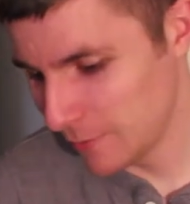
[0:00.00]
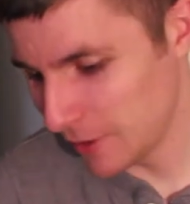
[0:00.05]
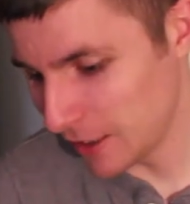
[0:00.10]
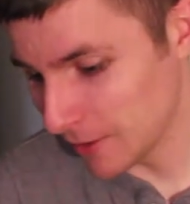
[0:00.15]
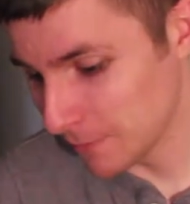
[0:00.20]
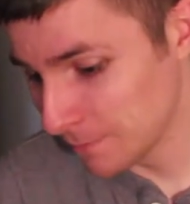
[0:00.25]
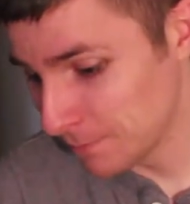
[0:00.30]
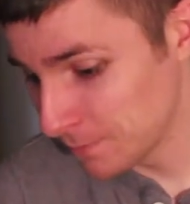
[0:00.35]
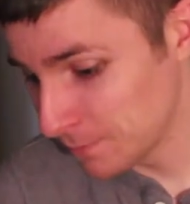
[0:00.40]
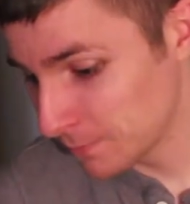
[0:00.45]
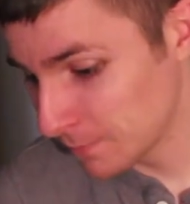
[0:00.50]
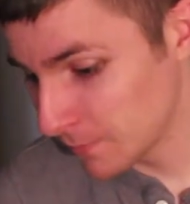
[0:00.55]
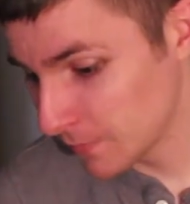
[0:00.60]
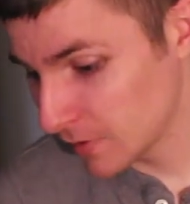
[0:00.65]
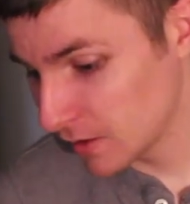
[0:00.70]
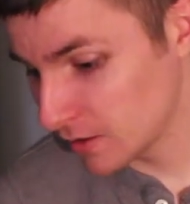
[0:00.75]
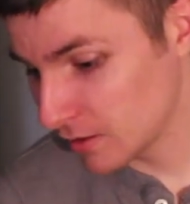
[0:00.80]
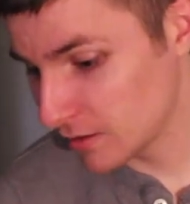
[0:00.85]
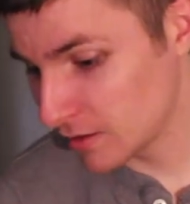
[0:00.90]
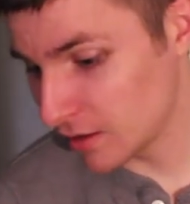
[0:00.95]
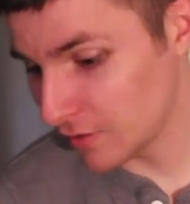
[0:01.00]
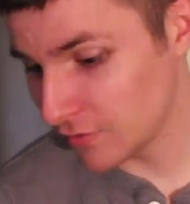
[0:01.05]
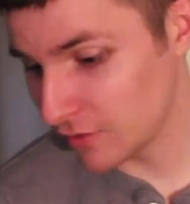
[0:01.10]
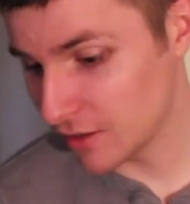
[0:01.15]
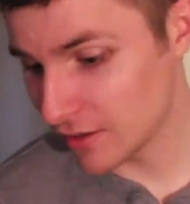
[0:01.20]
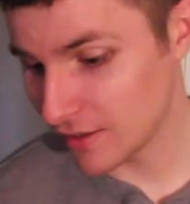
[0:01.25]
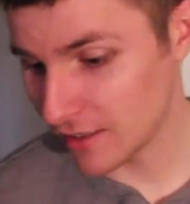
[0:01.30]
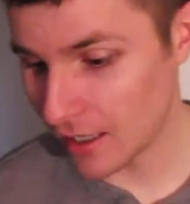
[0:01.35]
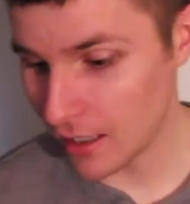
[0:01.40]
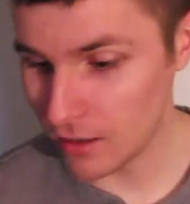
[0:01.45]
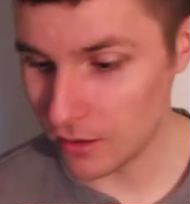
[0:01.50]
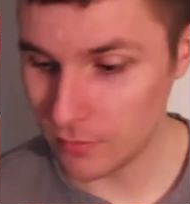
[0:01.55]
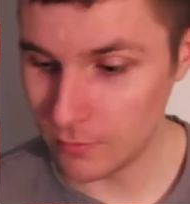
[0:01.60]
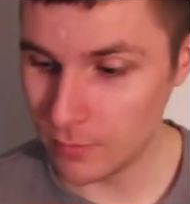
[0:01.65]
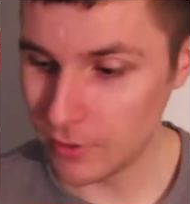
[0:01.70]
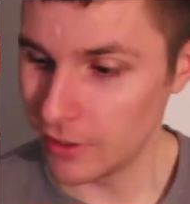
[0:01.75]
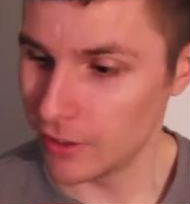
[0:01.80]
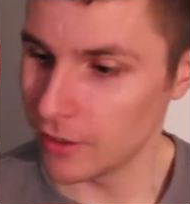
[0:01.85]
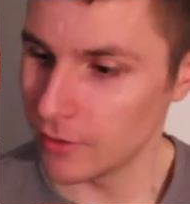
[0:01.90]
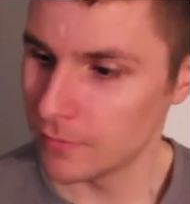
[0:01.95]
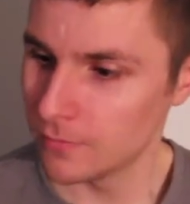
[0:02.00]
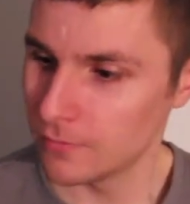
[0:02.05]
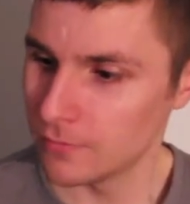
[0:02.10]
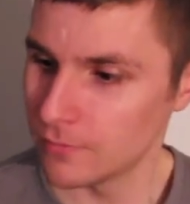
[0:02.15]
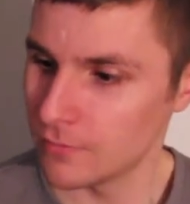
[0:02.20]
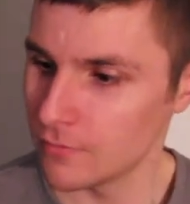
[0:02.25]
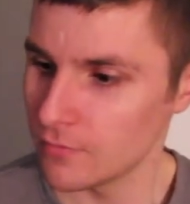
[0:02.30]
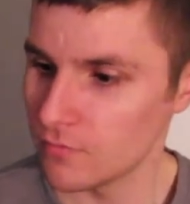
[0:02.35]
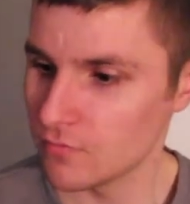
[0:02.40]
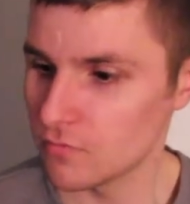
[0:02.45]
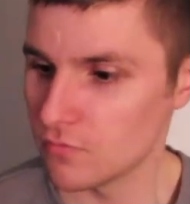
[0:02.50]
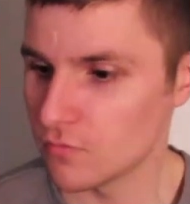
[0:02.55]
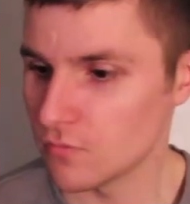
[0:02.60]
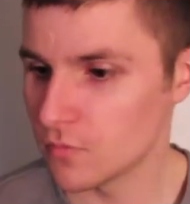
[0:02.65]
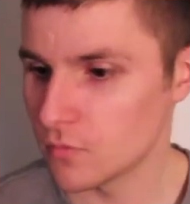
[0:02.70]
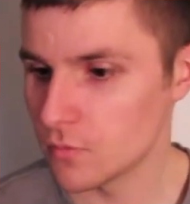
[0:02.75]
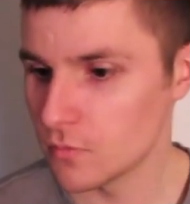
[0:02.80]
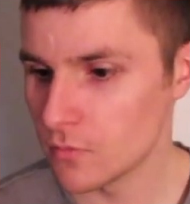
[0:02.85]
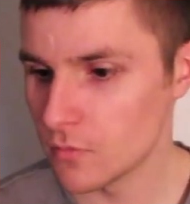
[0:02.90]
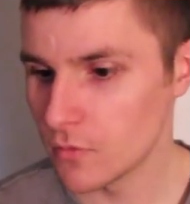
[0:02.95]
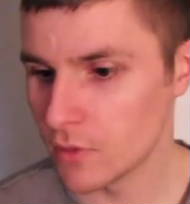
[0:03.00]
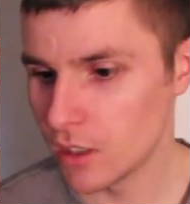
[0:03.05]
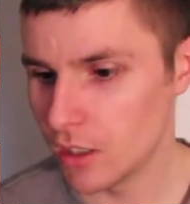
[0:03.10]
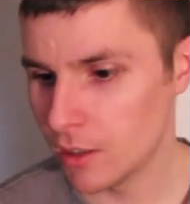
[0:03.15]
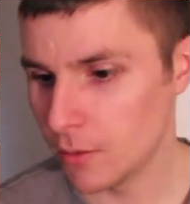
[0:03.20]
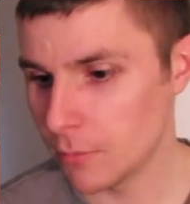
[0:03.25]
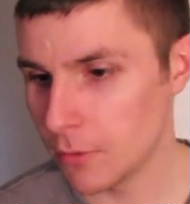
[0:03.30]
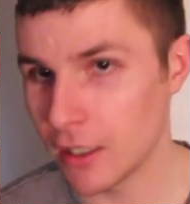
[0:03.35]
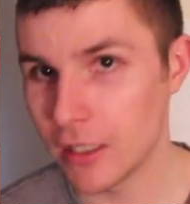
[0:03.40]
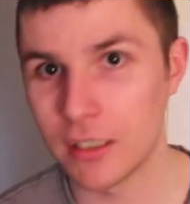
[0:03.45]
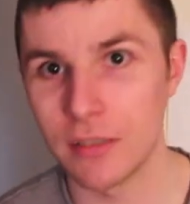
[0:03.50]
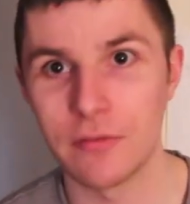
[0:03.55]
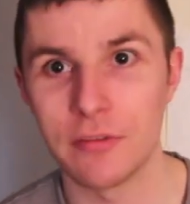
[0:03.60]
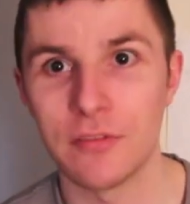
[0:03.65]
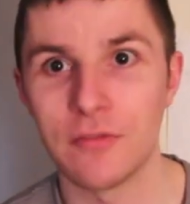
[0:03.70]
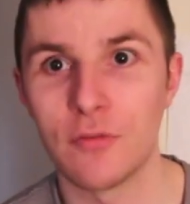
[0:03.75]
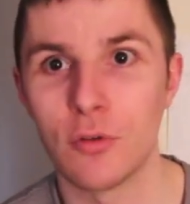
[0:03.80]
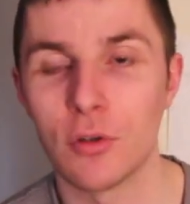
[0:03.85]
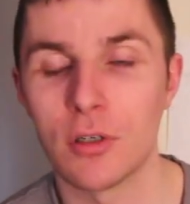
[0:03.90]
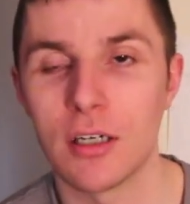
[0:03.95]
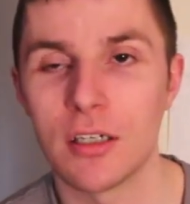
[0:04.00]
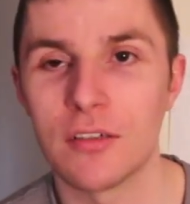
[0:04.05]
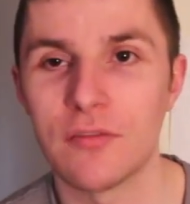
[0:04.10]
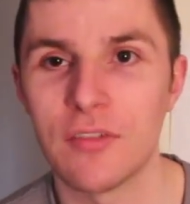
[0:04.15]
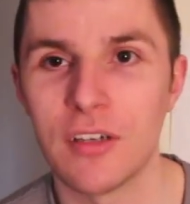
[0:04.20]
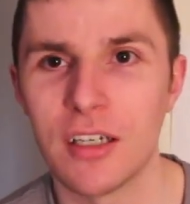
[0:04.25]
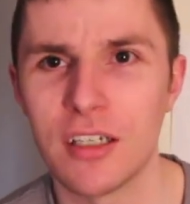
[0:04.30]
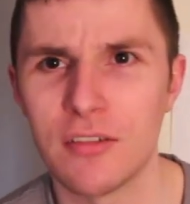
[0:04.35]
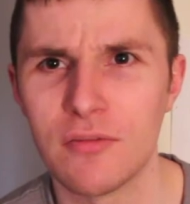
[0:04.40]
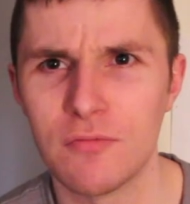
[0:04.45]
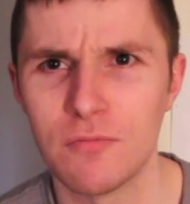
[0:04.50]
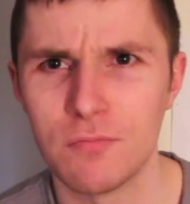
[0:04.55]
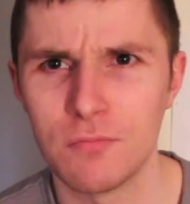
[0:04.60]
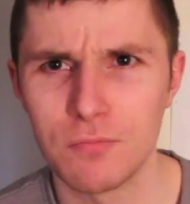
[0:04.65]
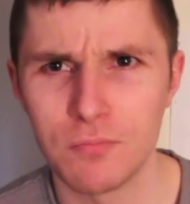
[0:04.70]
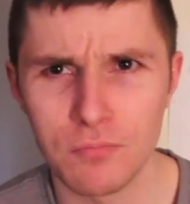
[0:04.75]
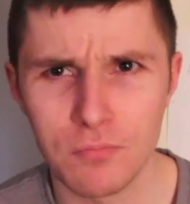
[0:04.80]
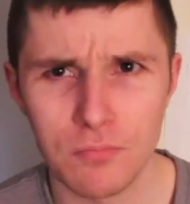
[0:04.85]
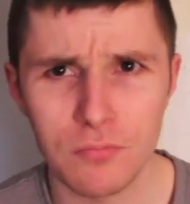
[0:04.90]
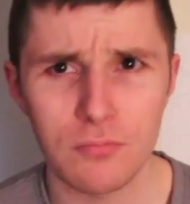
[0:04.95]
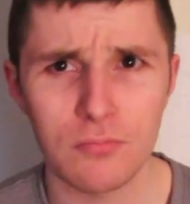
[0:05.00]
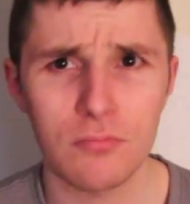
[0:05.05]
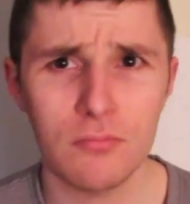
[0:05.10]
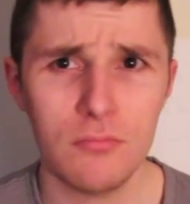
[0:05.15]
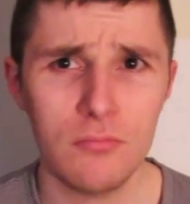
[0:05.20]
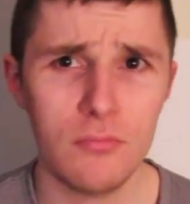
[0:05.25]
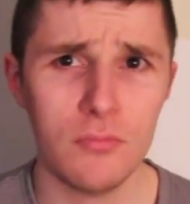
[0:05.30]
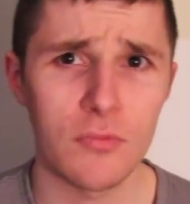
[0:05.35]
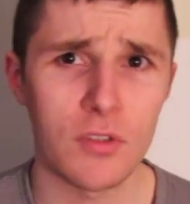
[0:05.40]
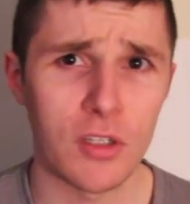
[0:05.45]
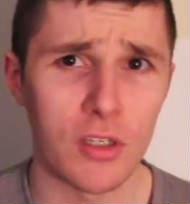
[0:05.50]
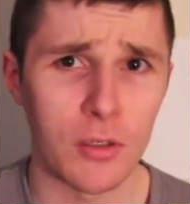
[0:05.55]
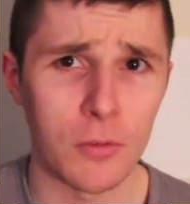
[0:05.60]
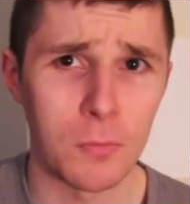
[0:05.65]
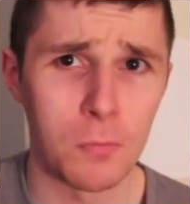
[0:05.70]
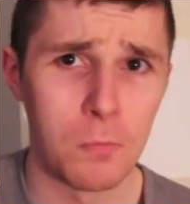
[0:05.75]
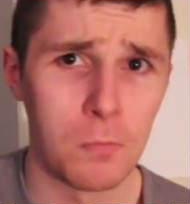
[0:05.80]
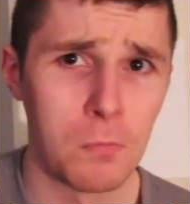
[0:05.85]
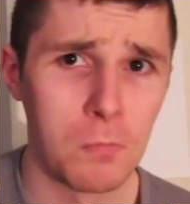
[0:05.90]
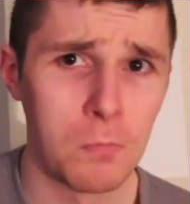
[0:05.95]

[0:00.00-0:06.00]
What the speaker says: yeah, definitely a solid beer. Probably give it a 4 out of 5. So